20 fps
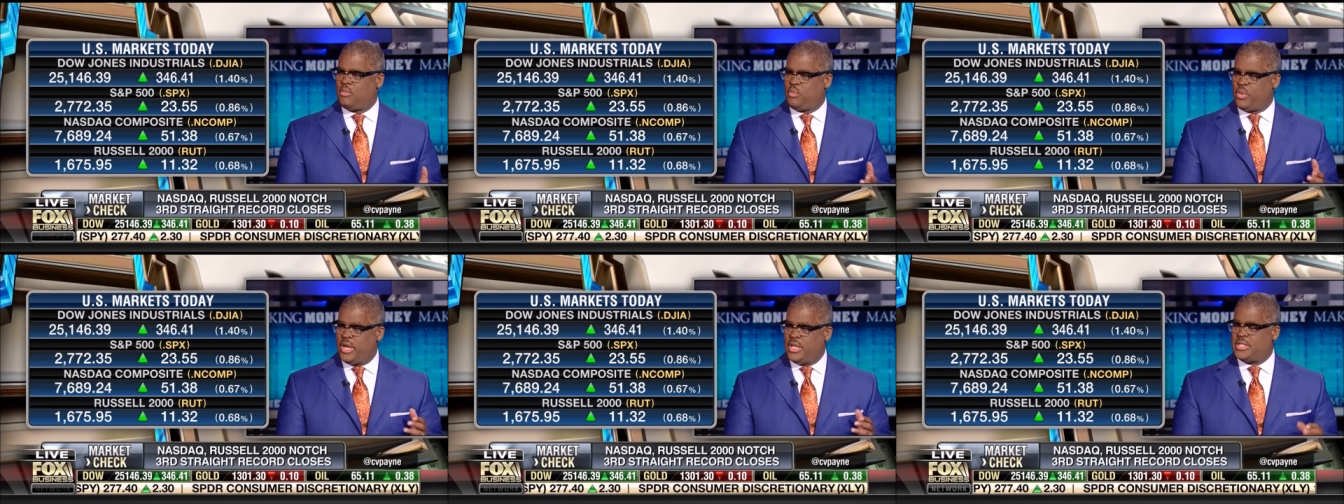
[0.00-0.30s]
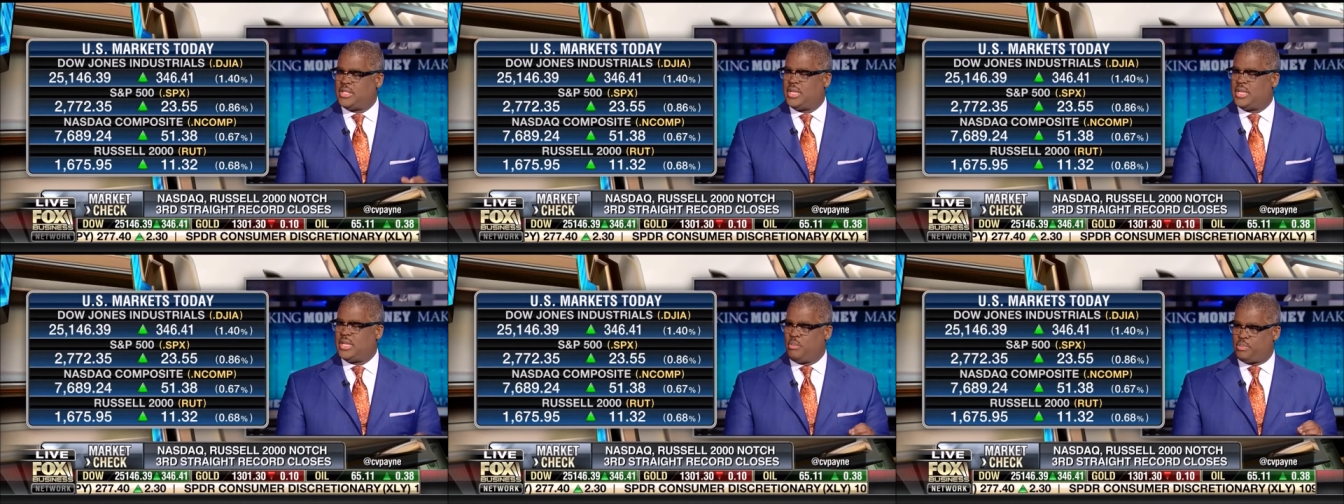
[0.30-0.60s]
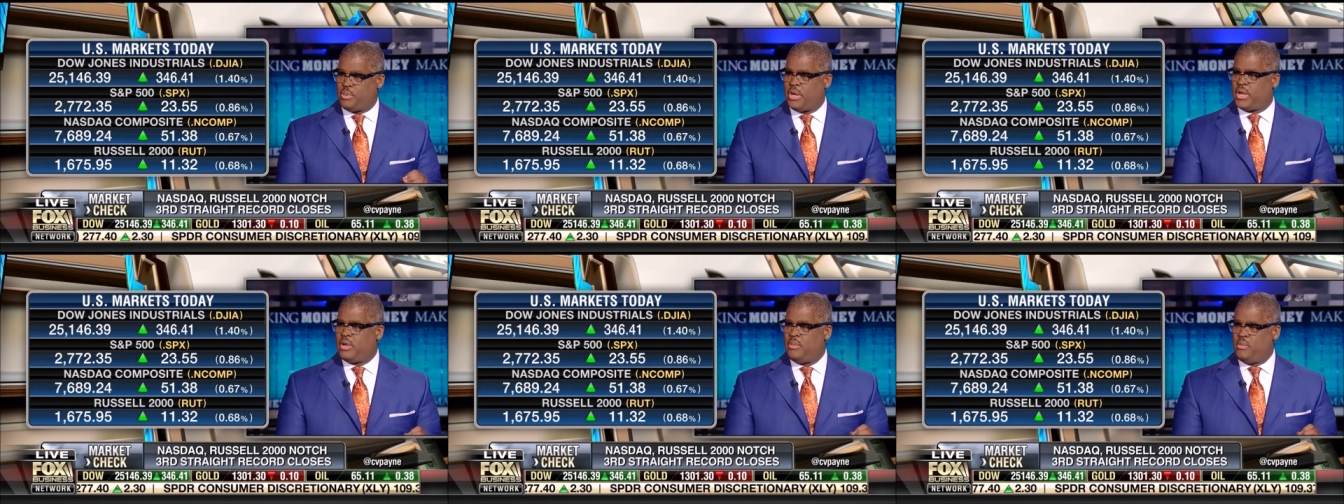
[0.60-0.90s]
retail
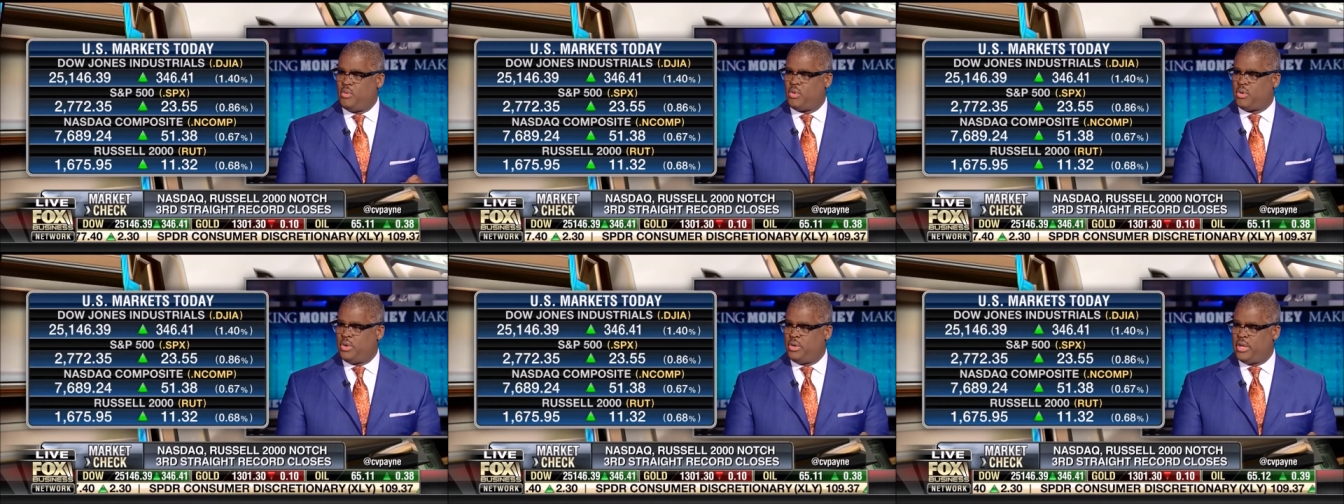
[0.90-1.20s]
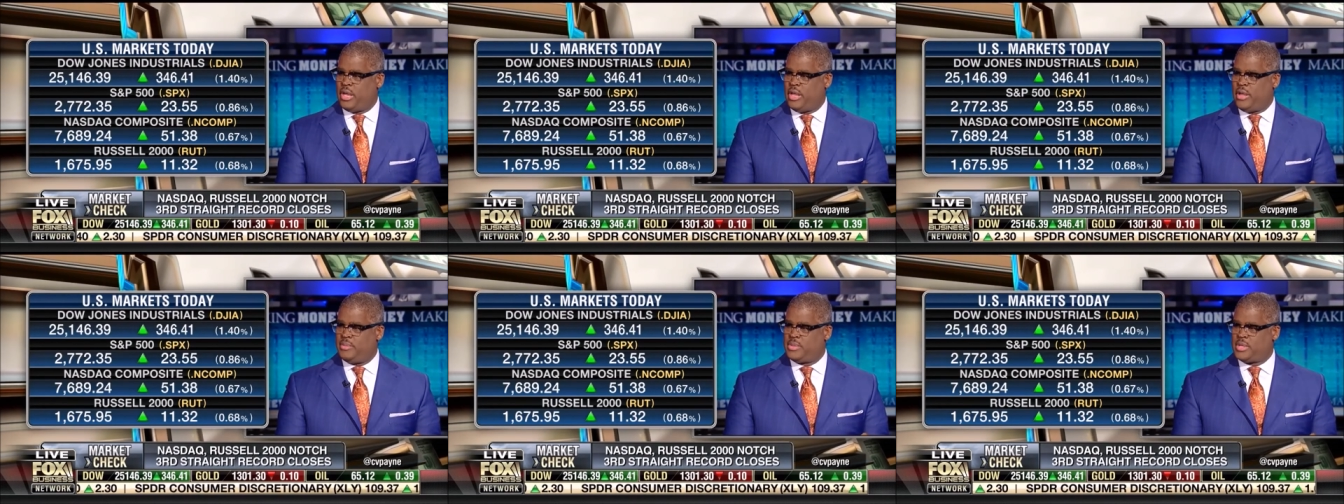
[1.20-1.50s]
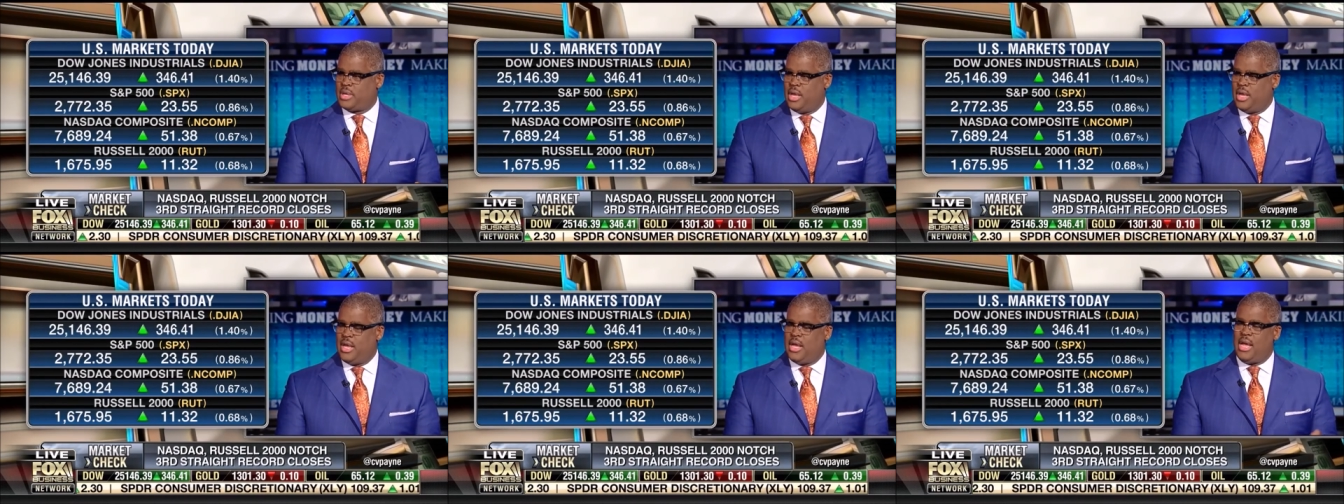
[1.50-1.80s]
brick and mortar
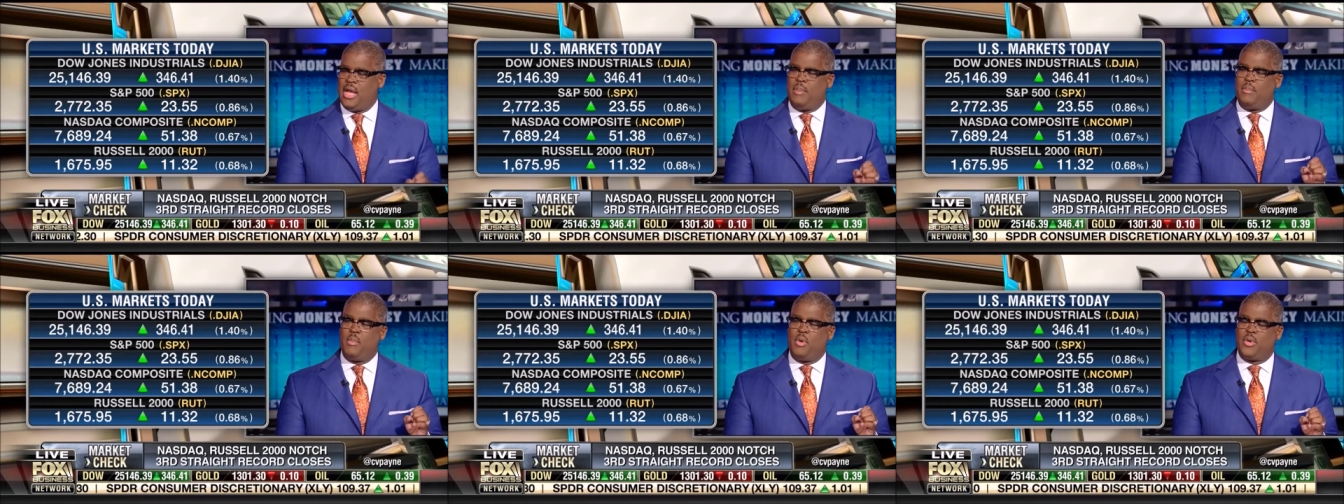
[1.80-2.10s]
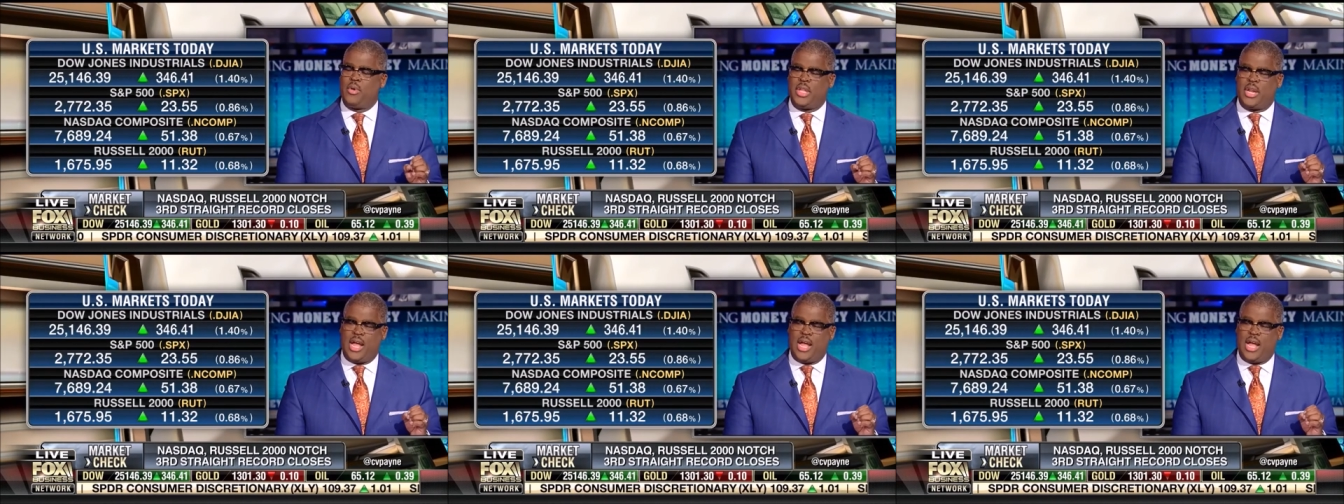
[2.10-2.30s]
names up more than